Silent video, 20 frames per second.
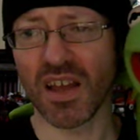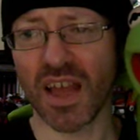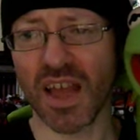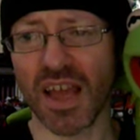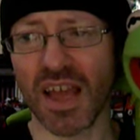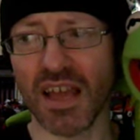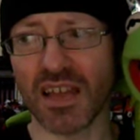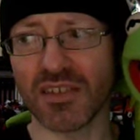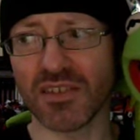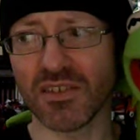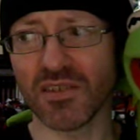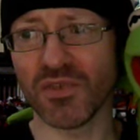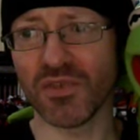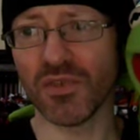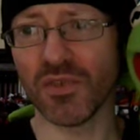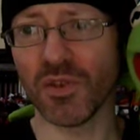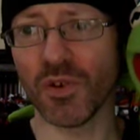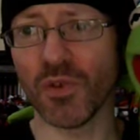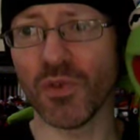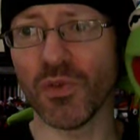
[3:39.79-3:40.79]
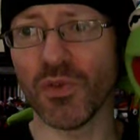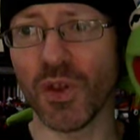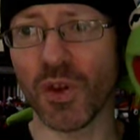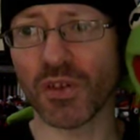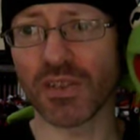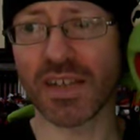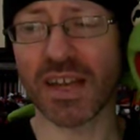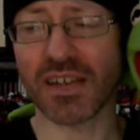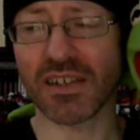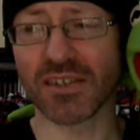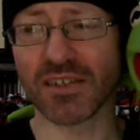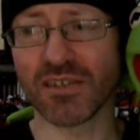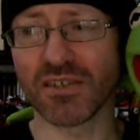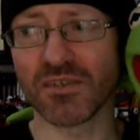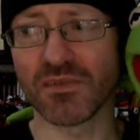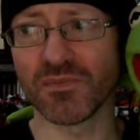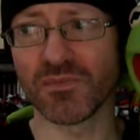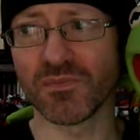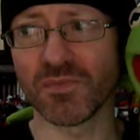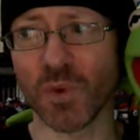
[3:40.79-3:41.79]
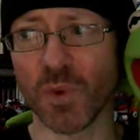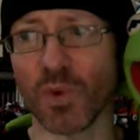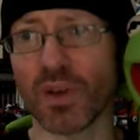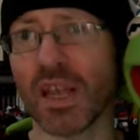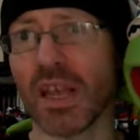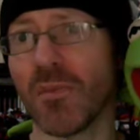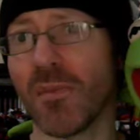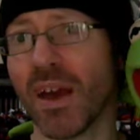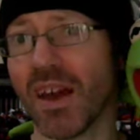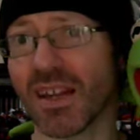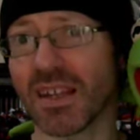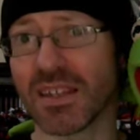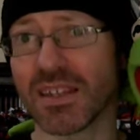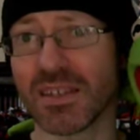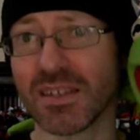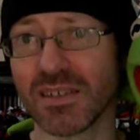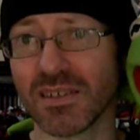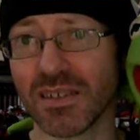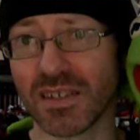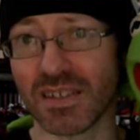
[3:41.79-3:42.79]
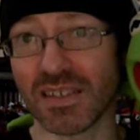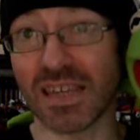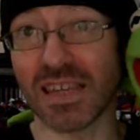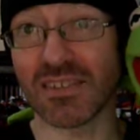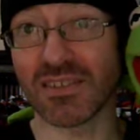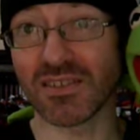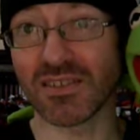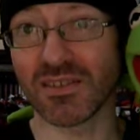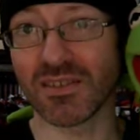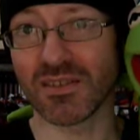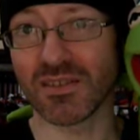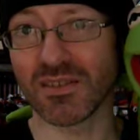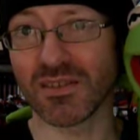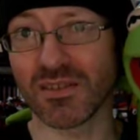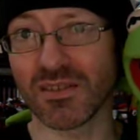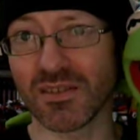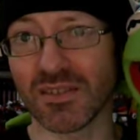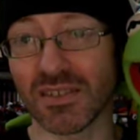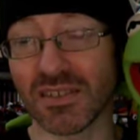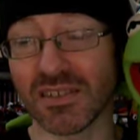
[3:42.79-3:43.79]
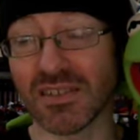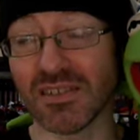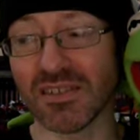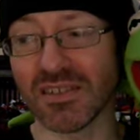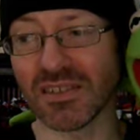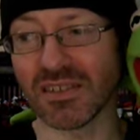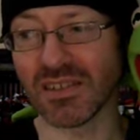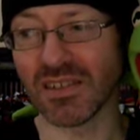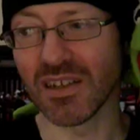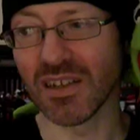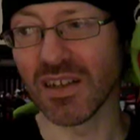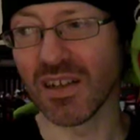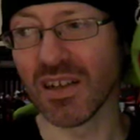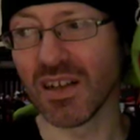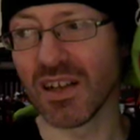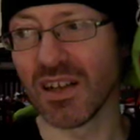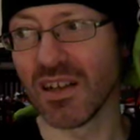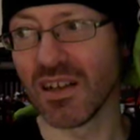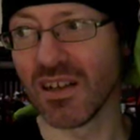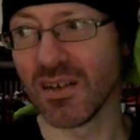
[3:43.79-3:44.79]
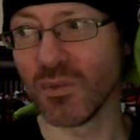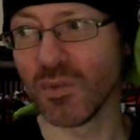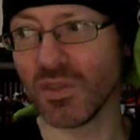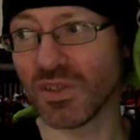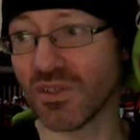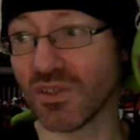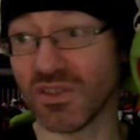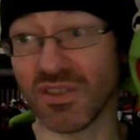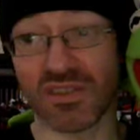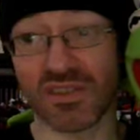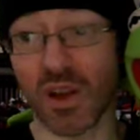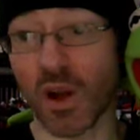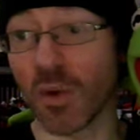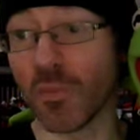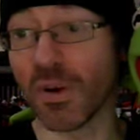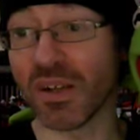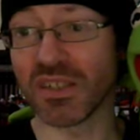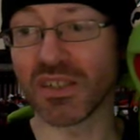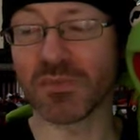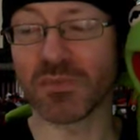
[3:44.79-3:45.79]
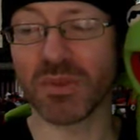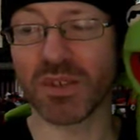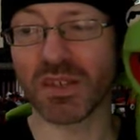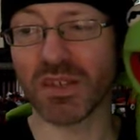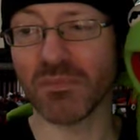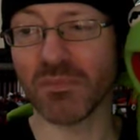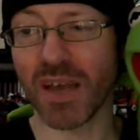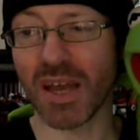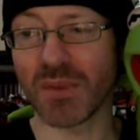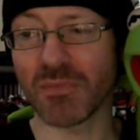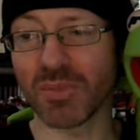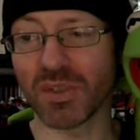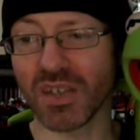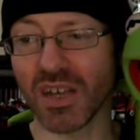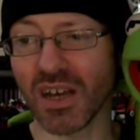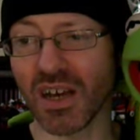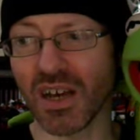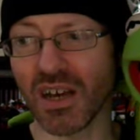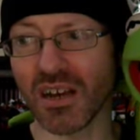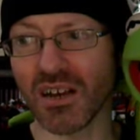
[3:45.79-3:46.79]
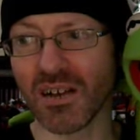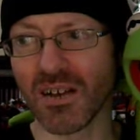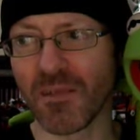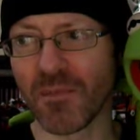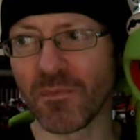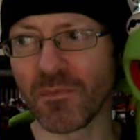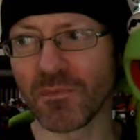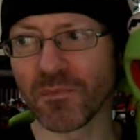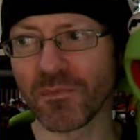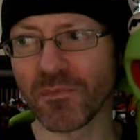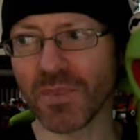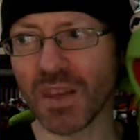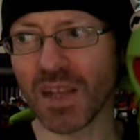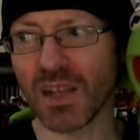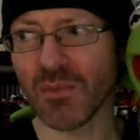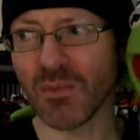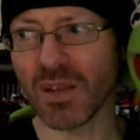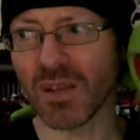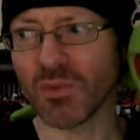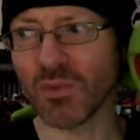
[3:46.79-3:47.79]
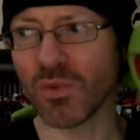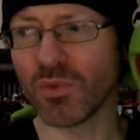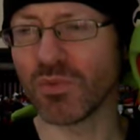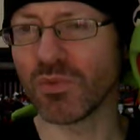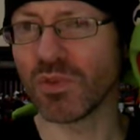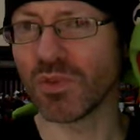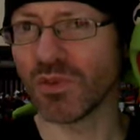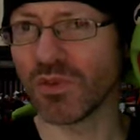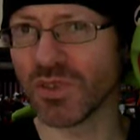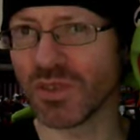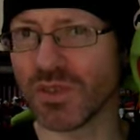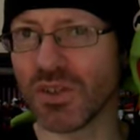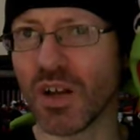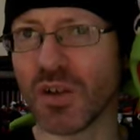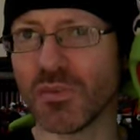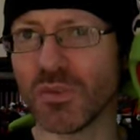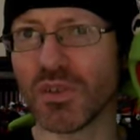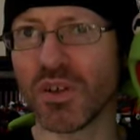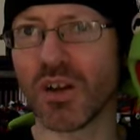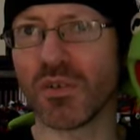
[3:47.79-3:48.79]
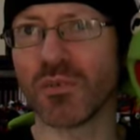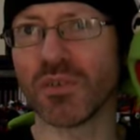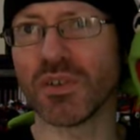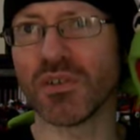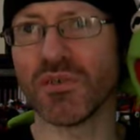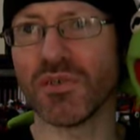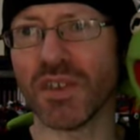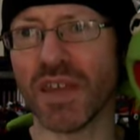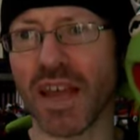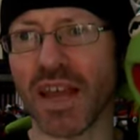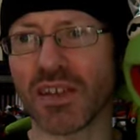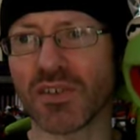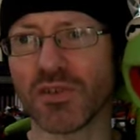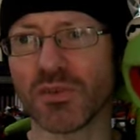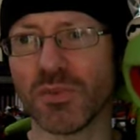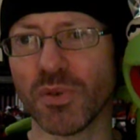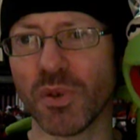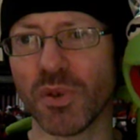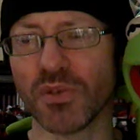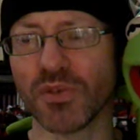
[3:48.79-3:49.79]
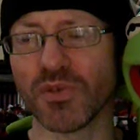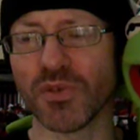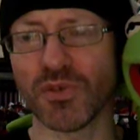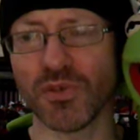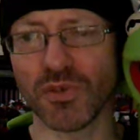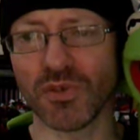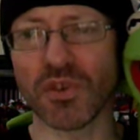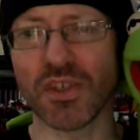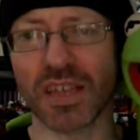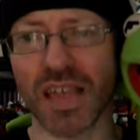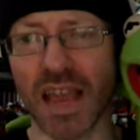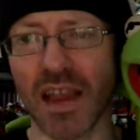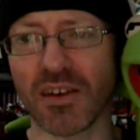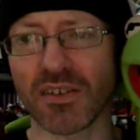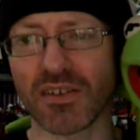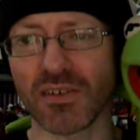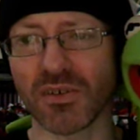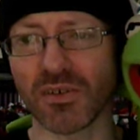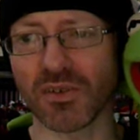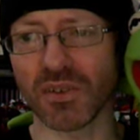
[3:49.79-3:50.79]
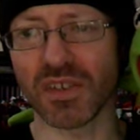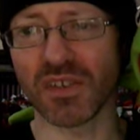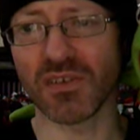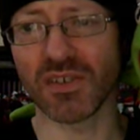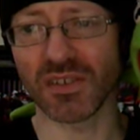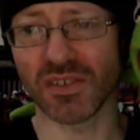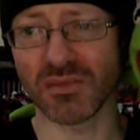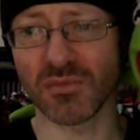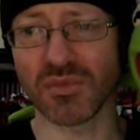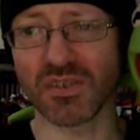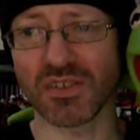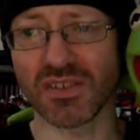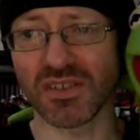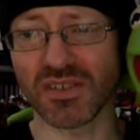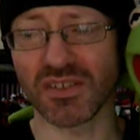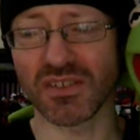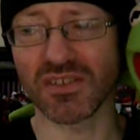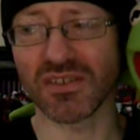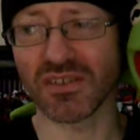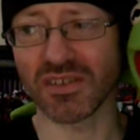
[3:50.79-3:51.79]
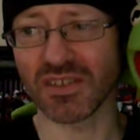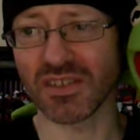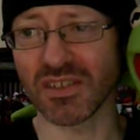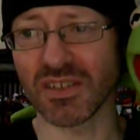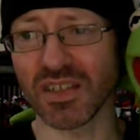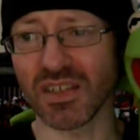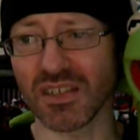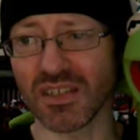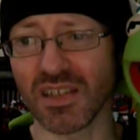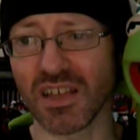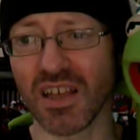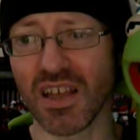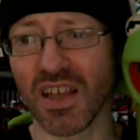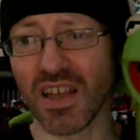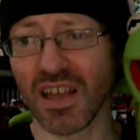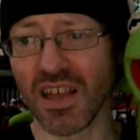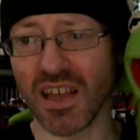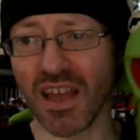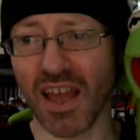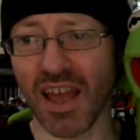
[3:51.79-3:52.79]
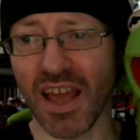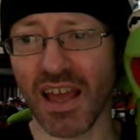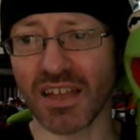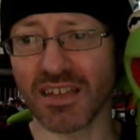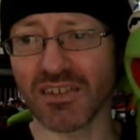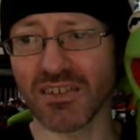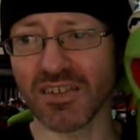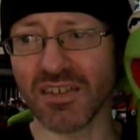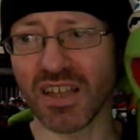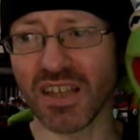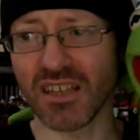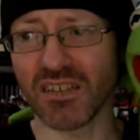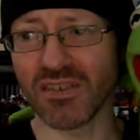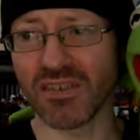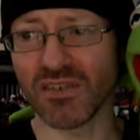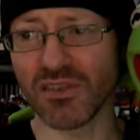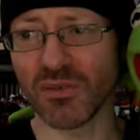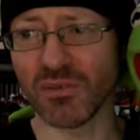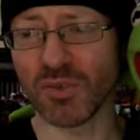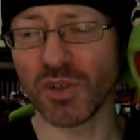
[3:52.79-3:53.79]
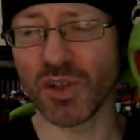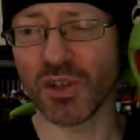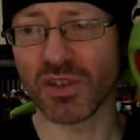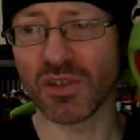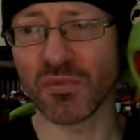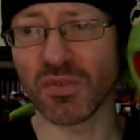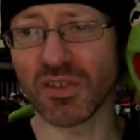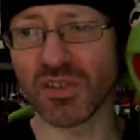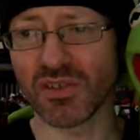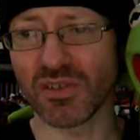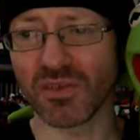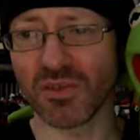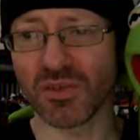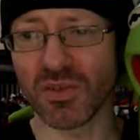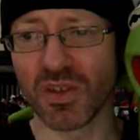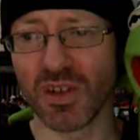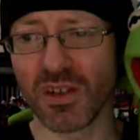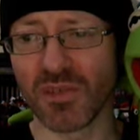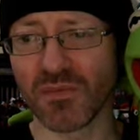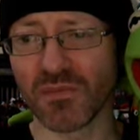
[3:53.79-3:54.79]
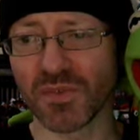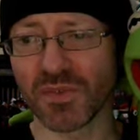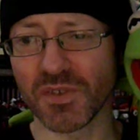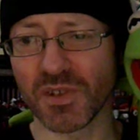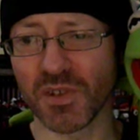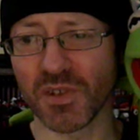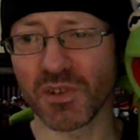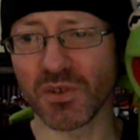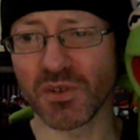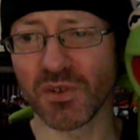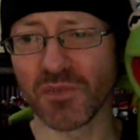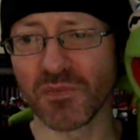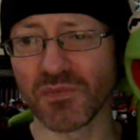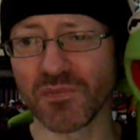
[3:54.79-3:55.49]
And those actors all came out against Disney, which is just a whole bunch of bad PR. And I'm like, well, good job. You got rid of the actual person who knew the character, who gave it some consistency, and then you turn them into, an